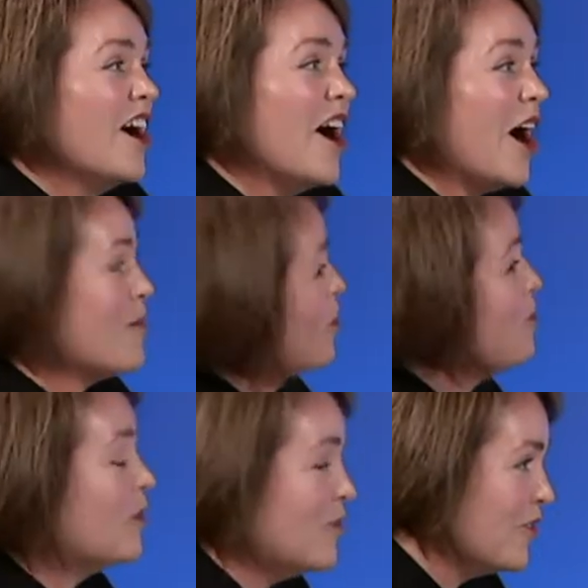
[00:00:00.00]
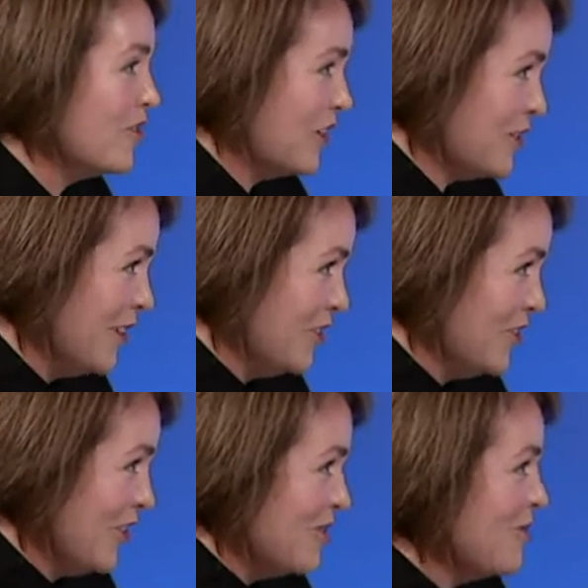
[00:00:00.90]
I probably would have lost my
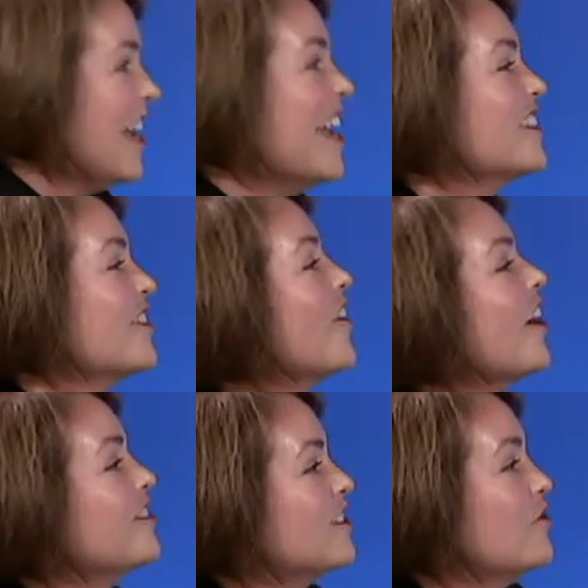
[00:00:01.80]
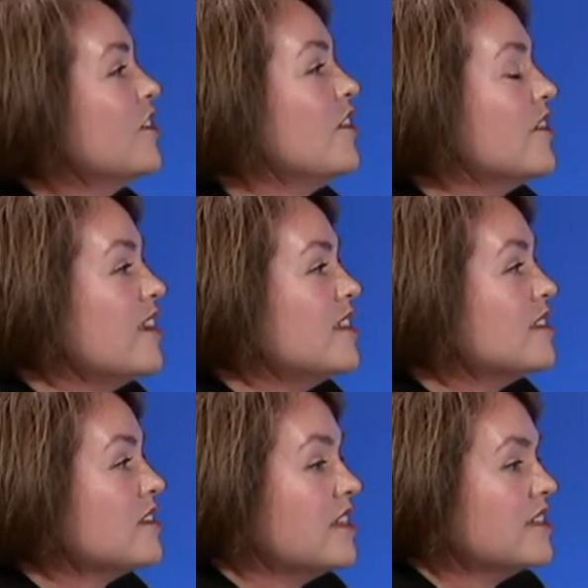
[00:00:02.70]
job. So I just feel that
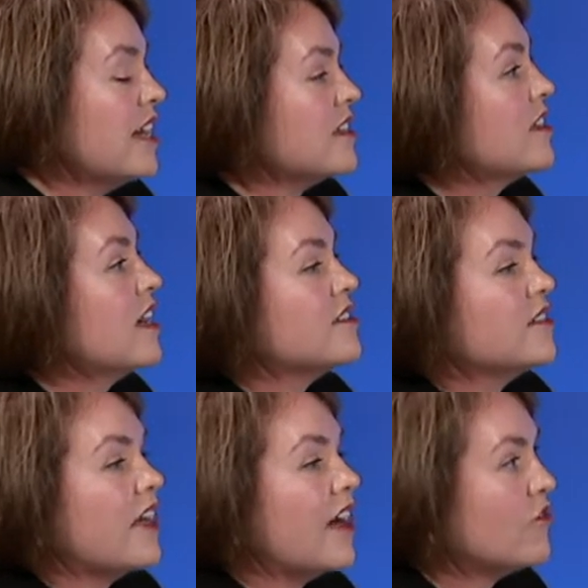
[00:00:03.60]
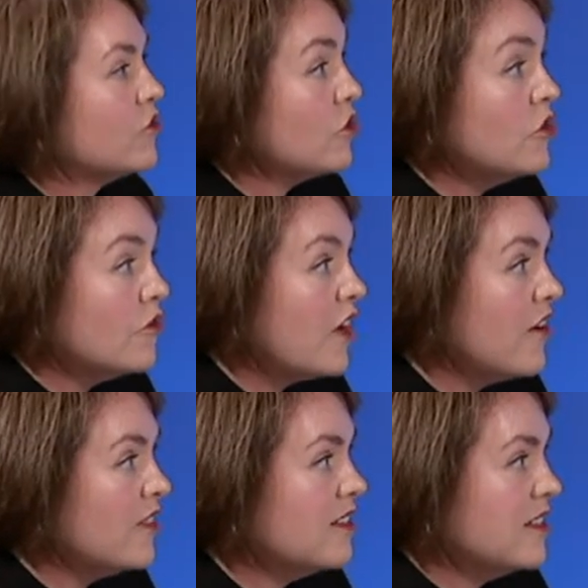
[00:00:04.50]
these tax cuts, they are too far
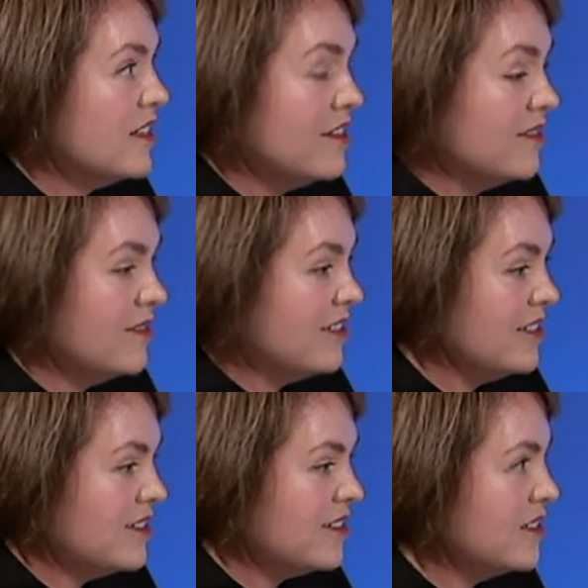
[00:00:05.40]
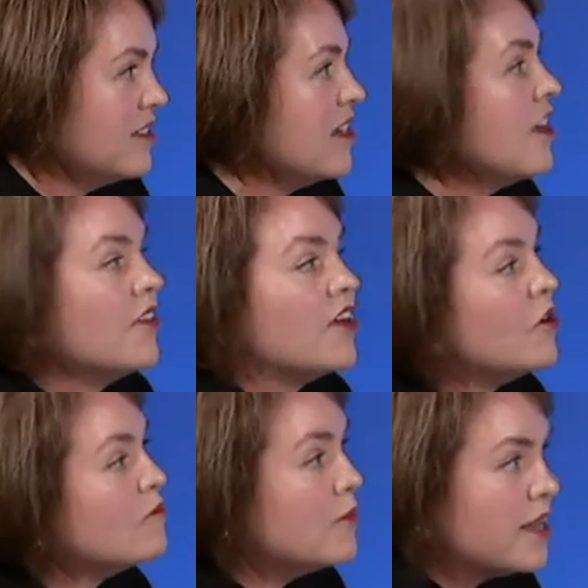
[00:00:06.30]
in the distance. They
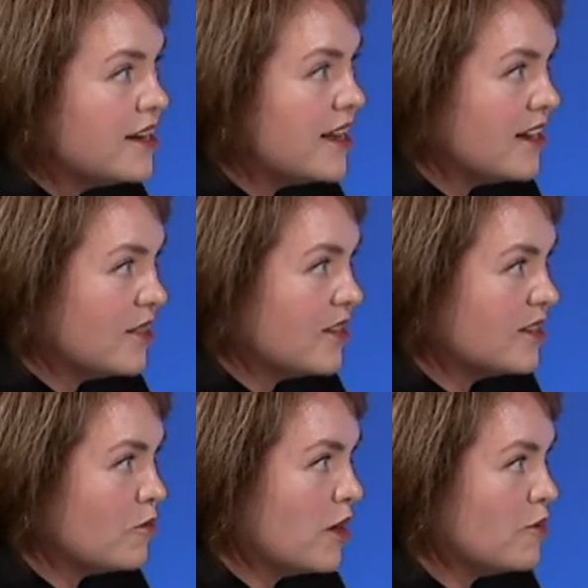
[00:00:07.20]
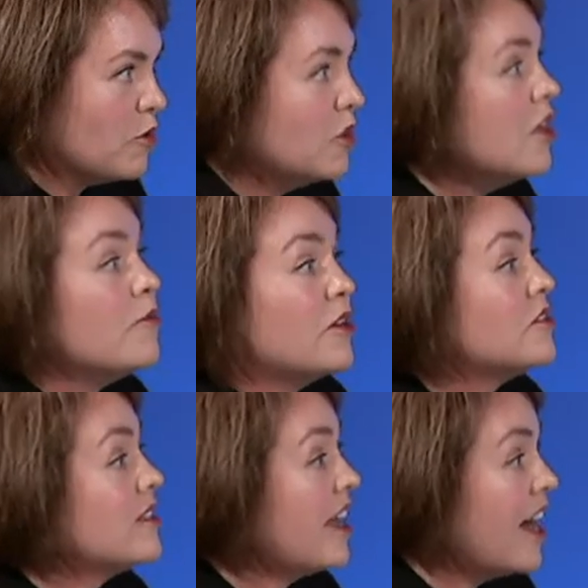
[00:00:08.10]
don't mean anything to people
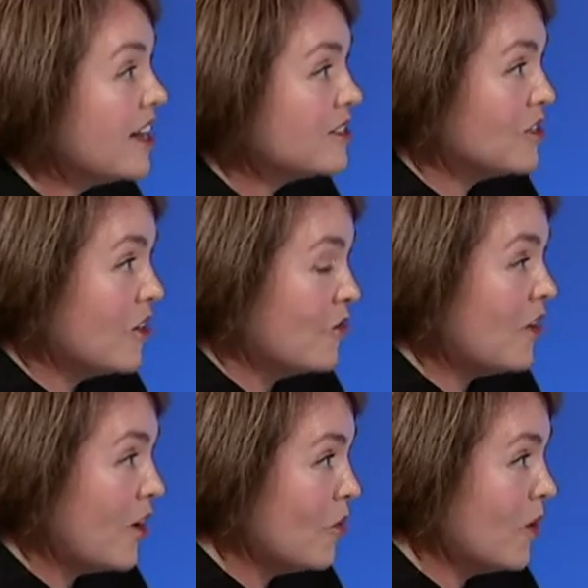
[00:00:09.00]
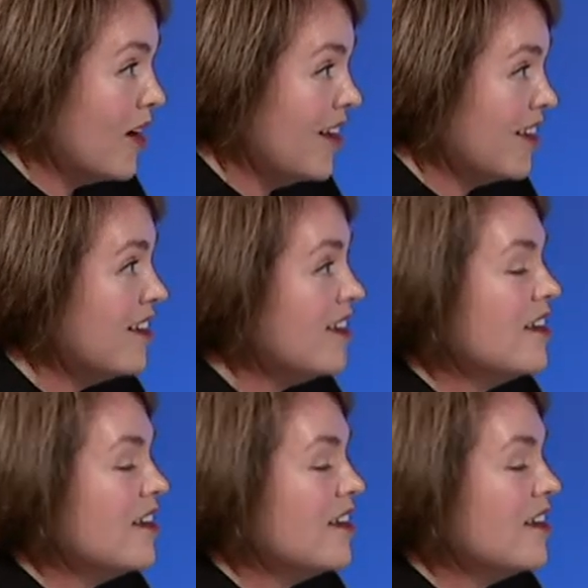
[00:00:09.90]
because they are so far away.